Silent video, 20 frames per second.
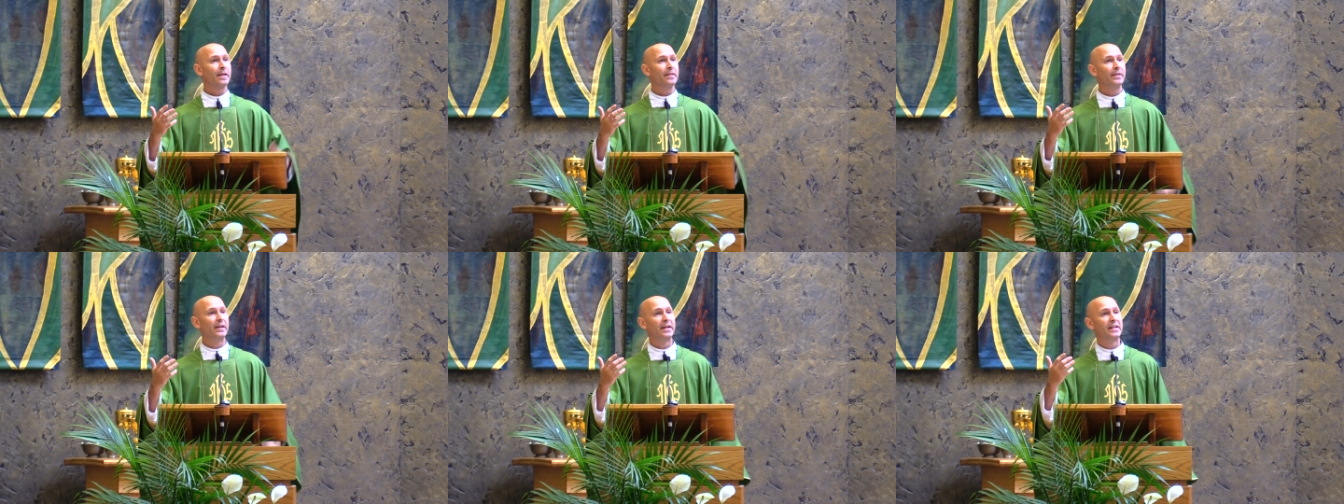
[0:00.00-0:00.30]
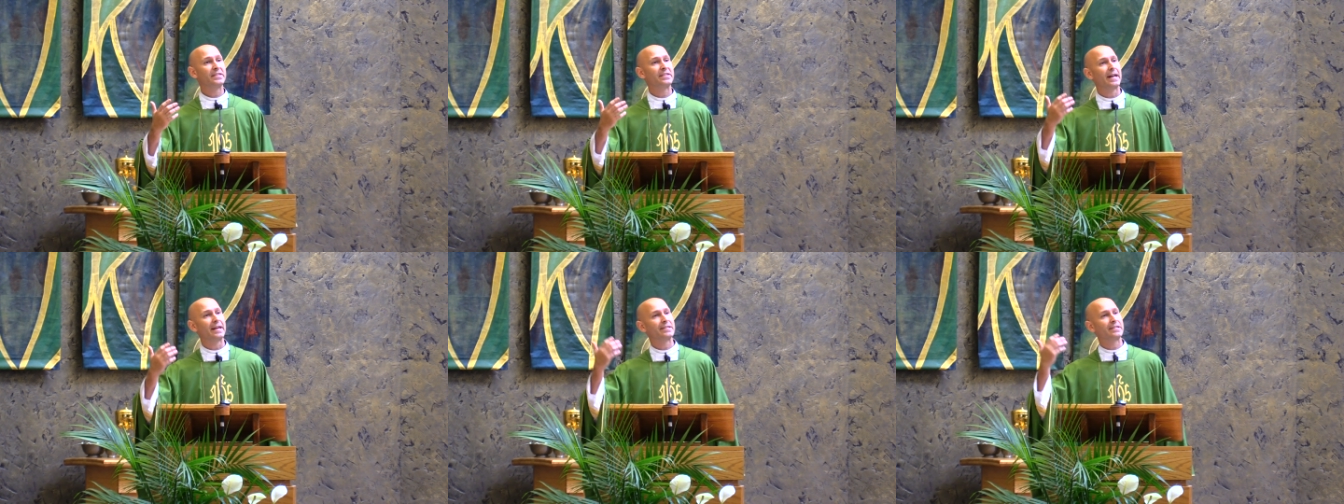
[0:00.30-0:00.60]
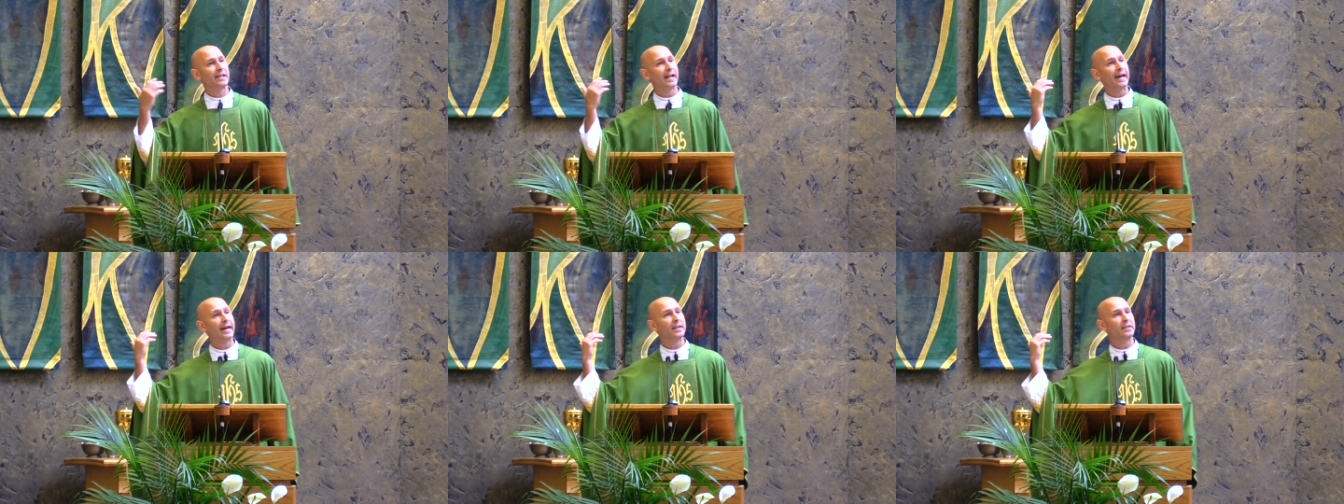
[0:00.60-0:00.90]
then He
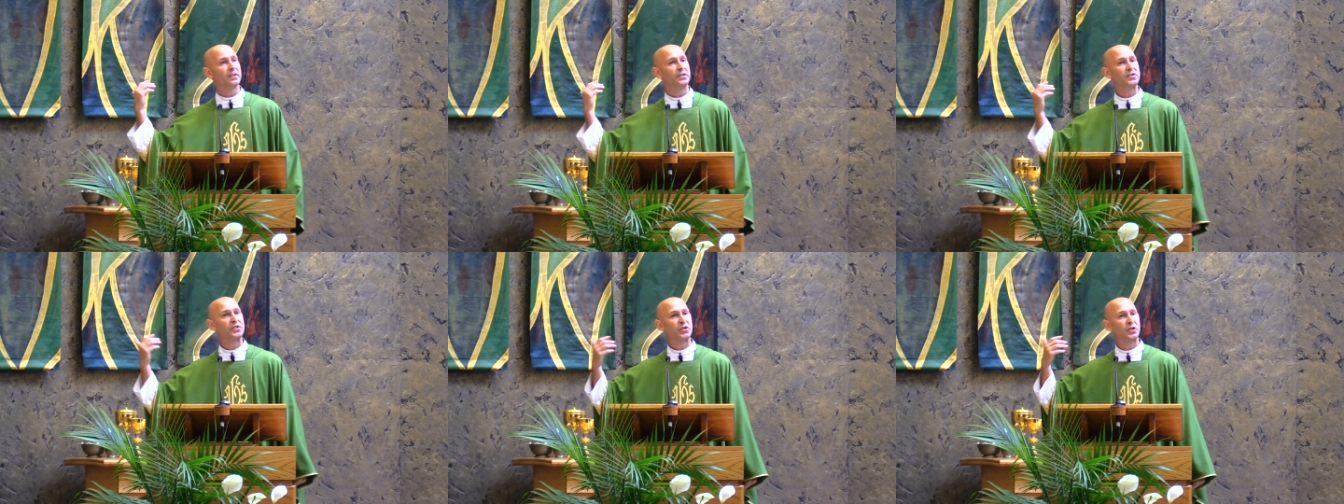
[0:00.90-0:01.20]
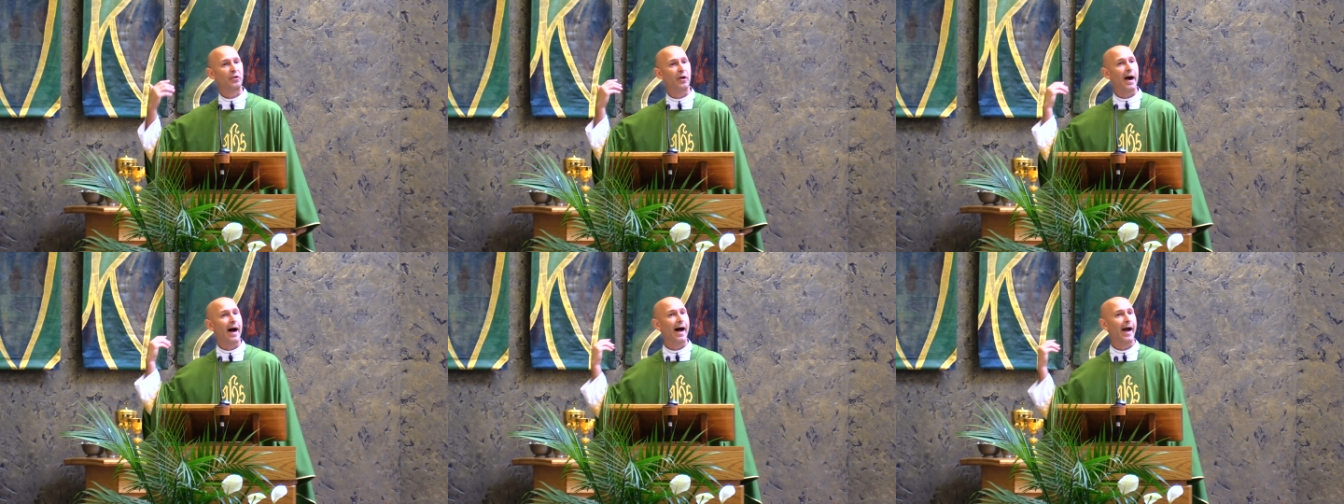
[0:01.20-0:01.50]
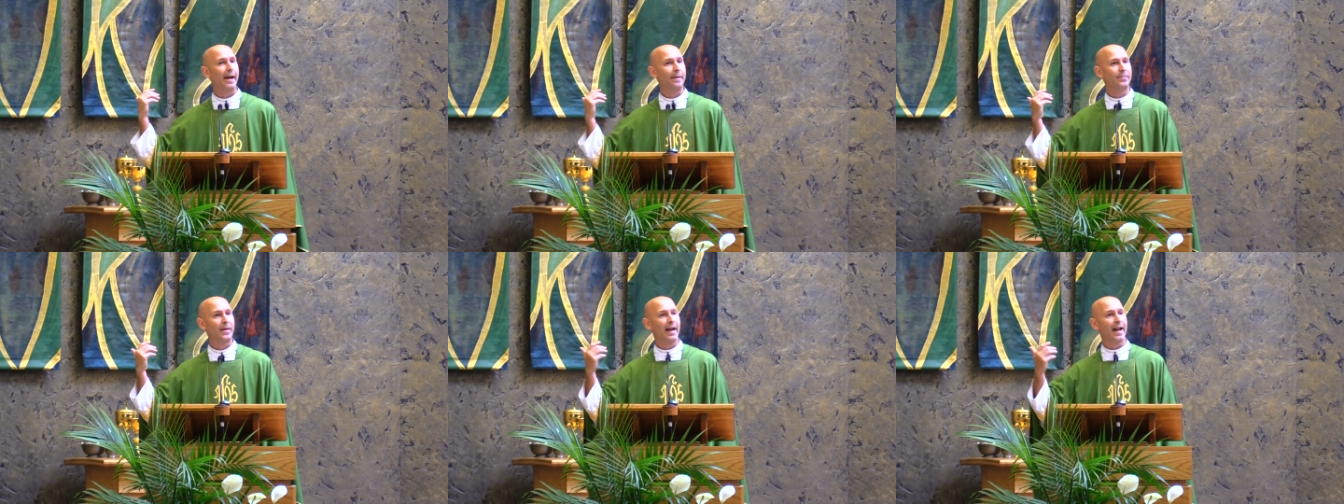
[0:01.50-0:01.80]
says, like the
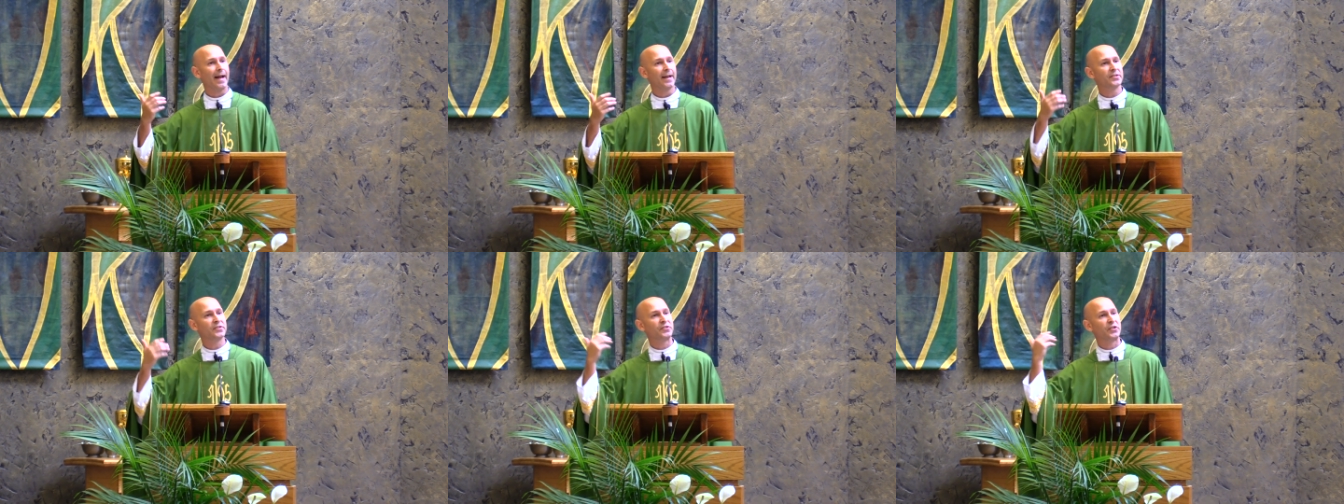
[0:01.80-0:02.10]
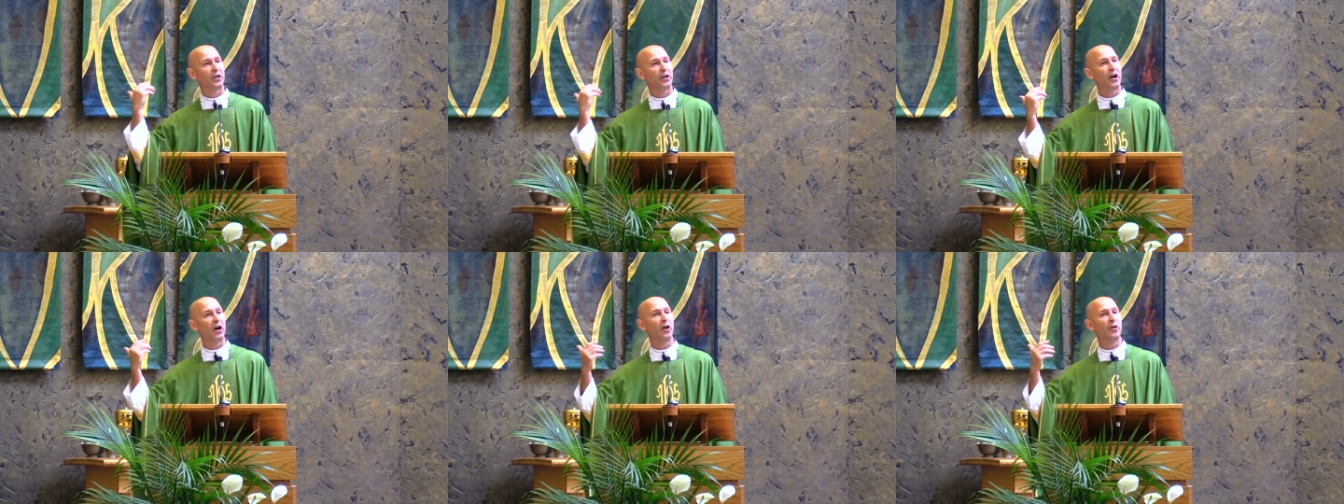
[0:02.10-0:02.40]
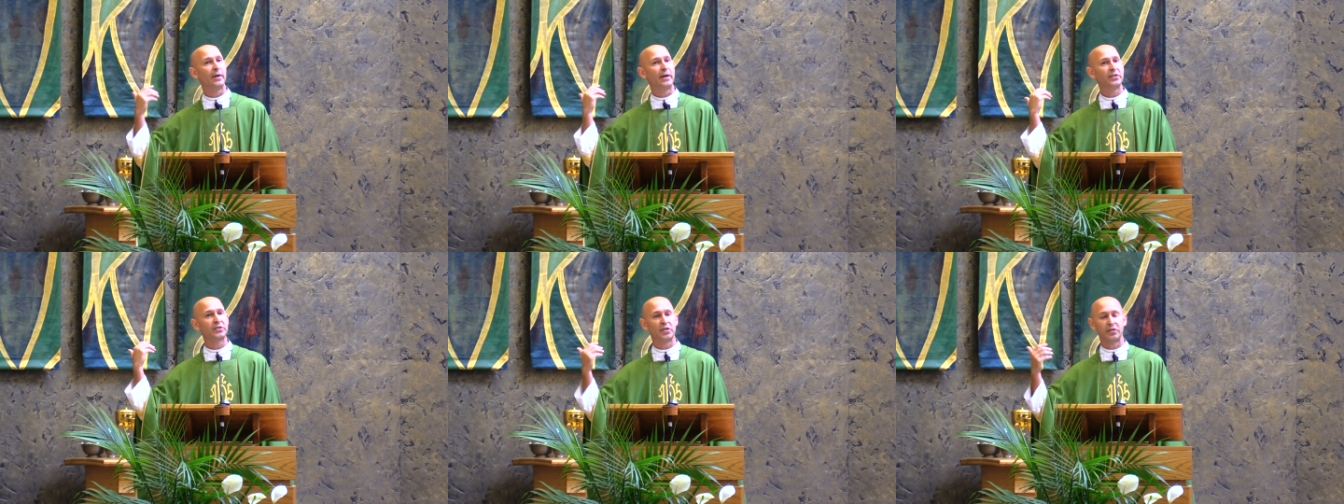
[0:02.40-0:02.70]
scribe that has to
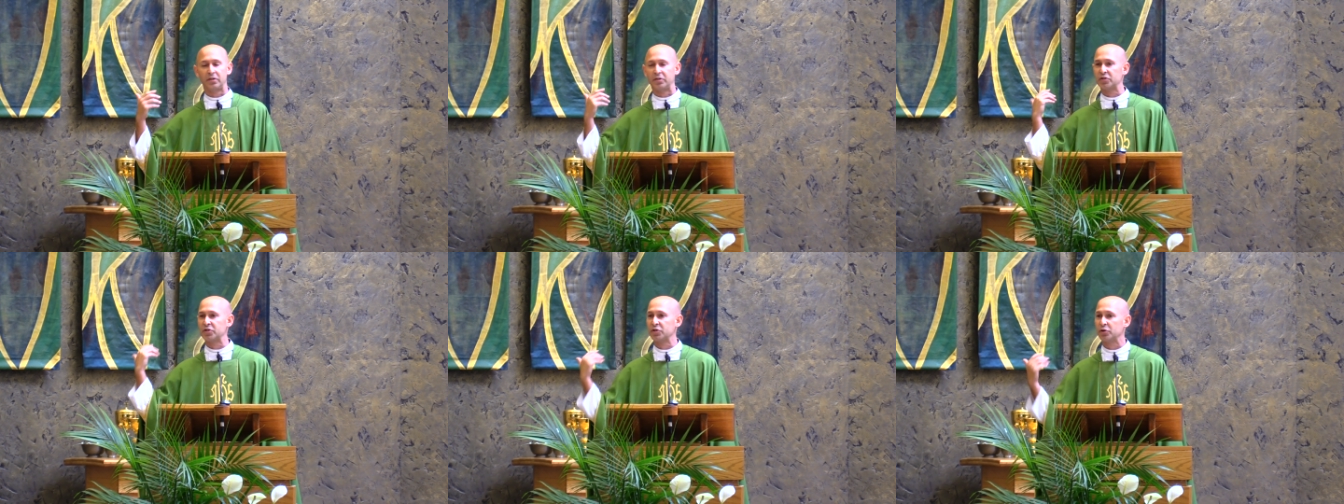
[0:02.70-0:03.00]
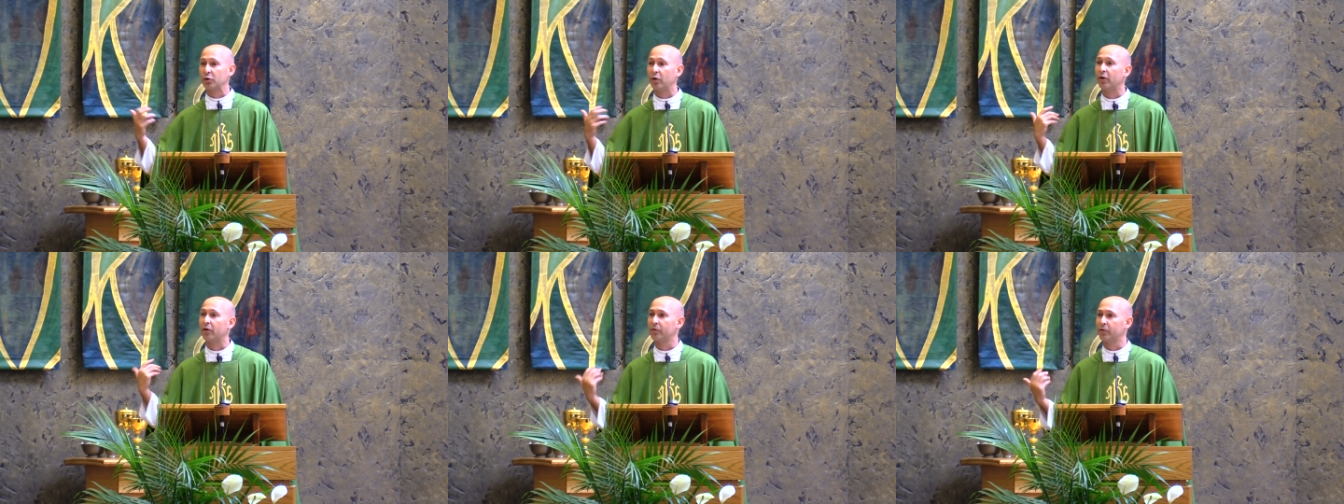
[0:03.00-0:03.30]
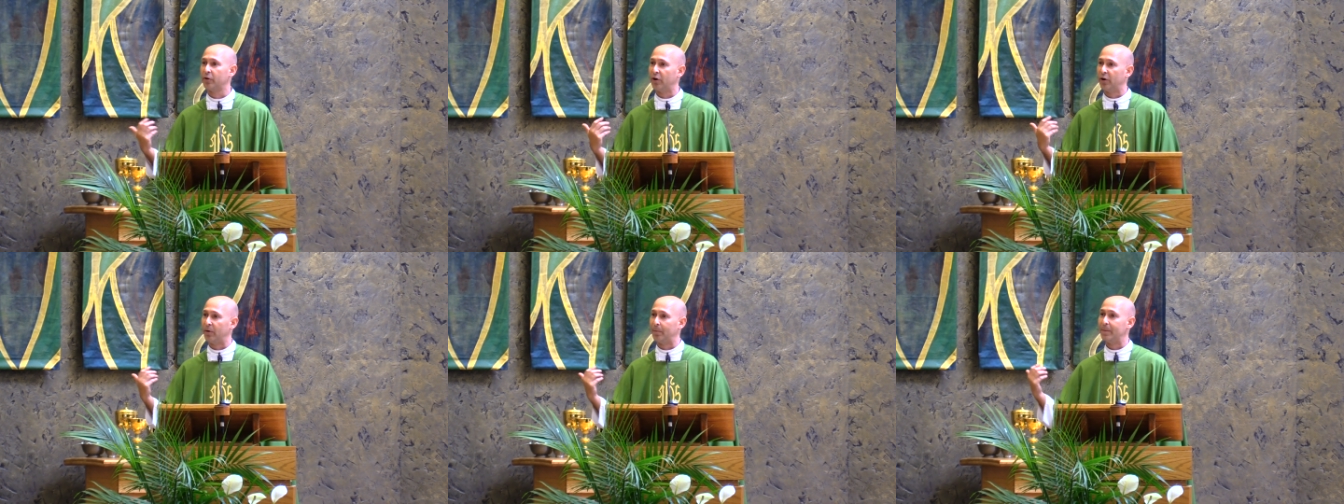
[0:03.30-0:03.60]
go into the
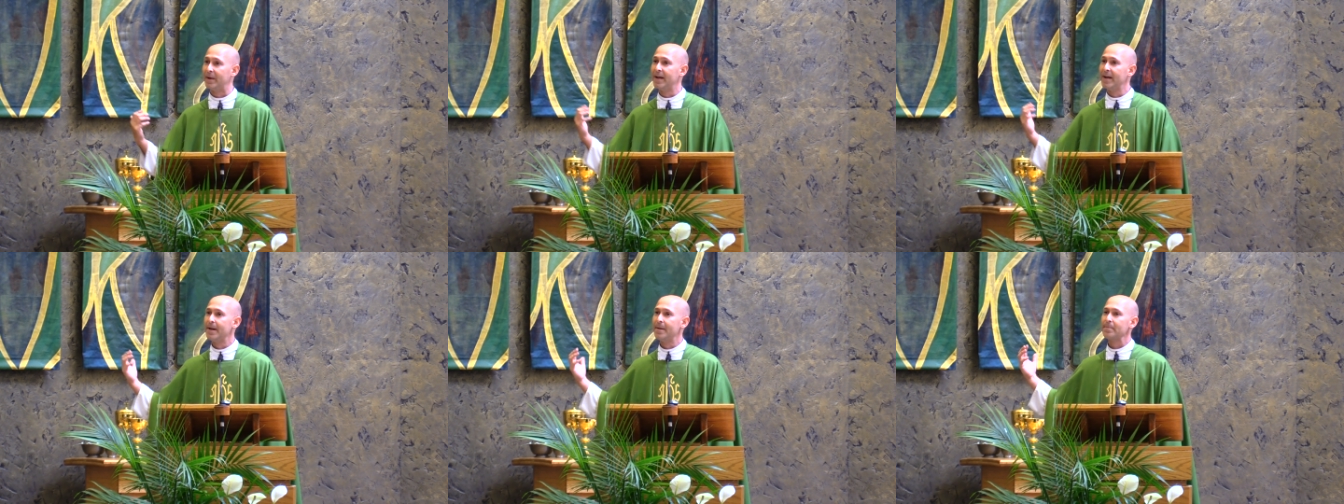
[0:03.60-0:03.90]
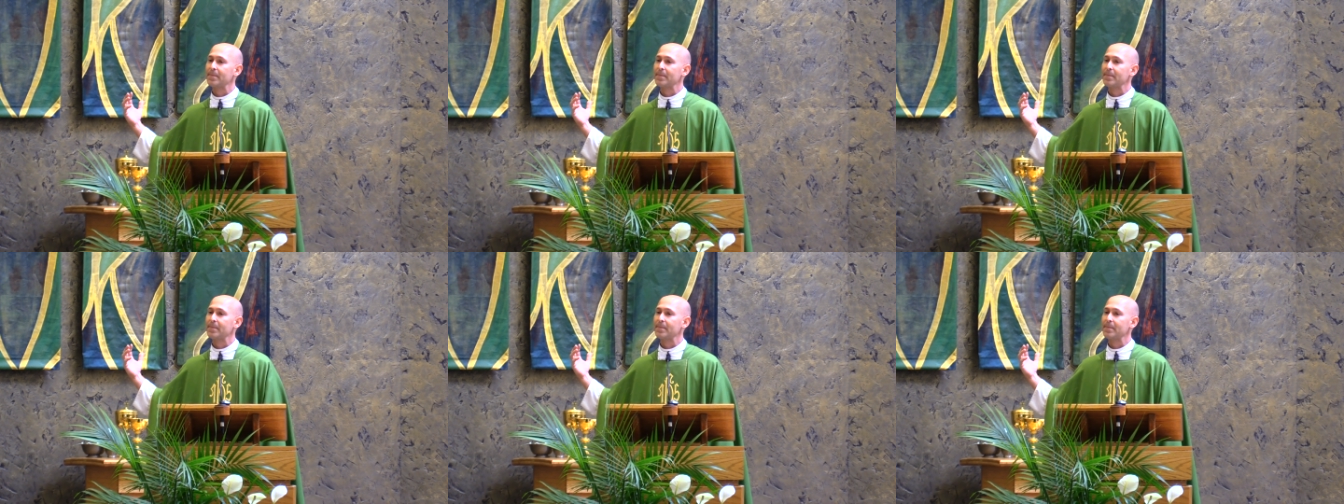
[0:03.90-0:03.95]
storeroom